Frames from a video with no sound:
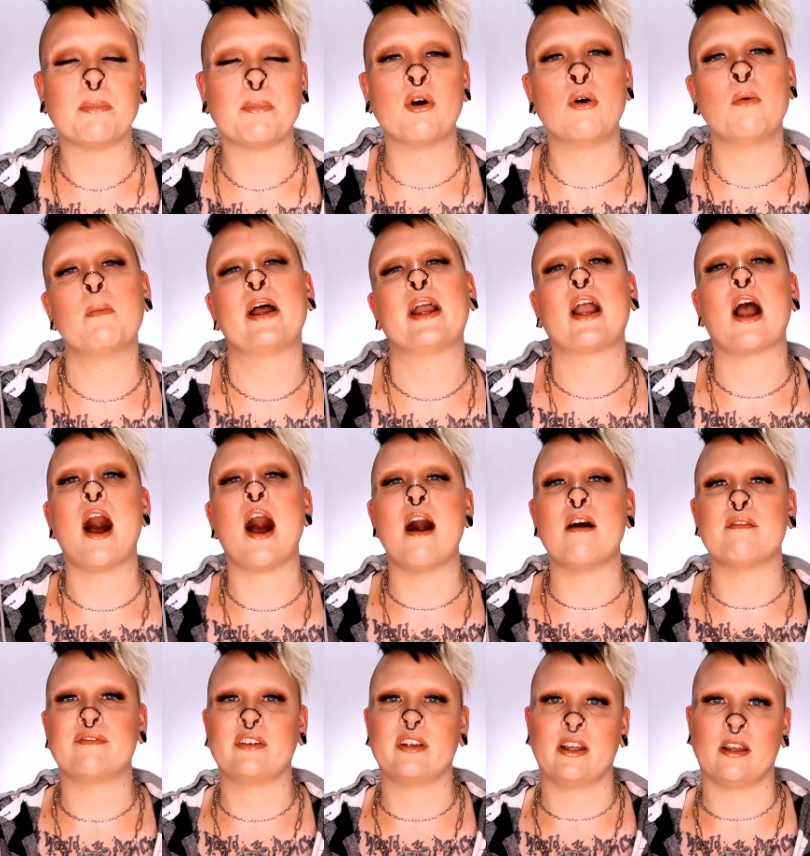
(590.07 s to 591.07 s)
built my
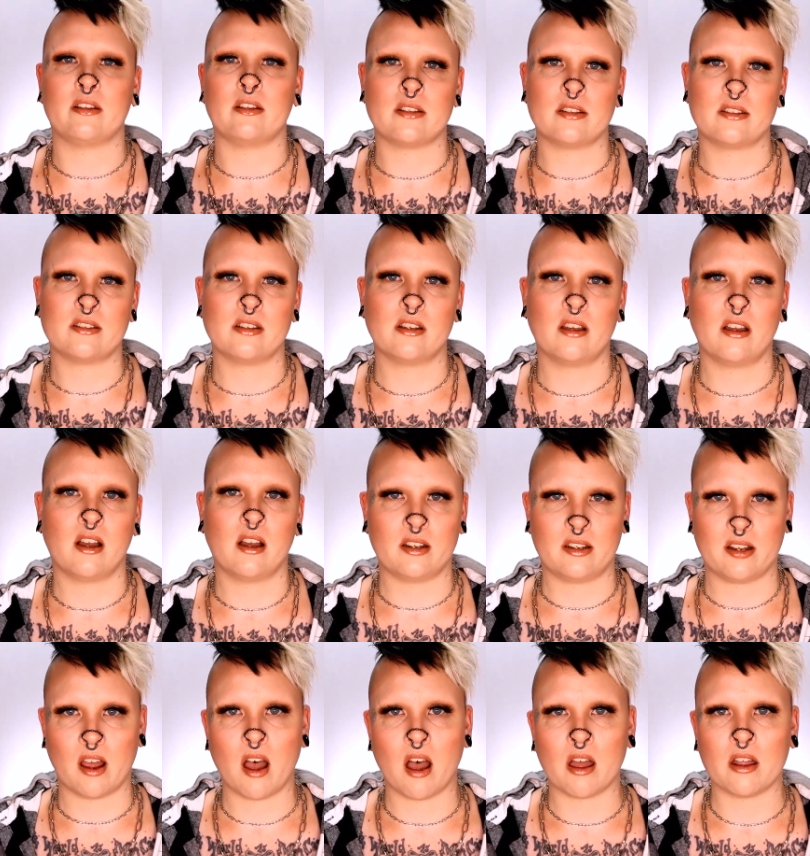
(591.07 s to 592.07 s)
confidence
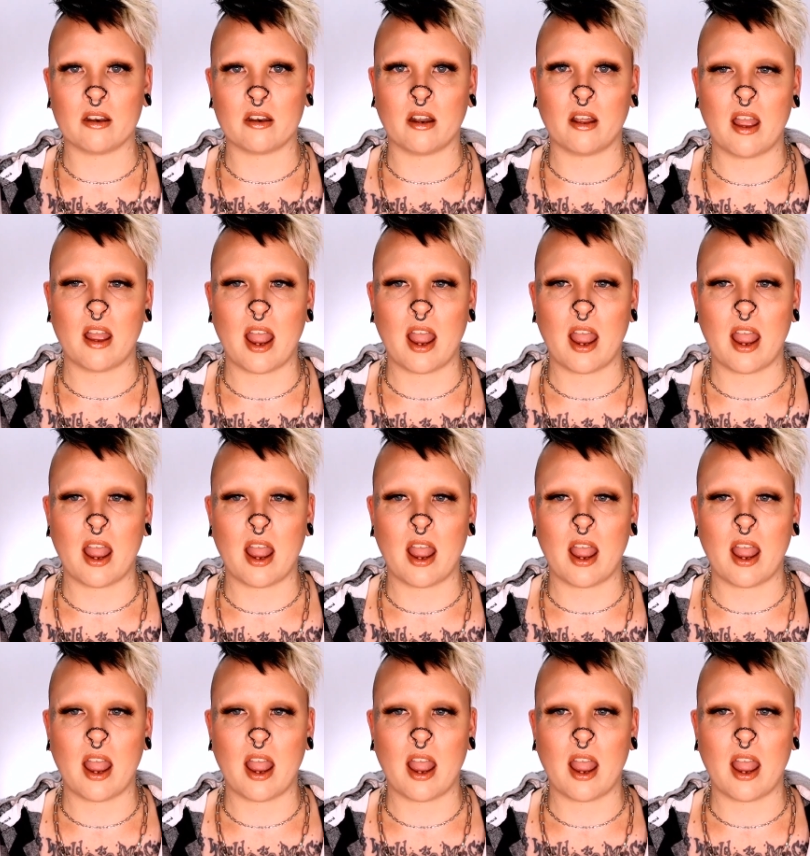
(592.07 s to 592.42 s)
a ton.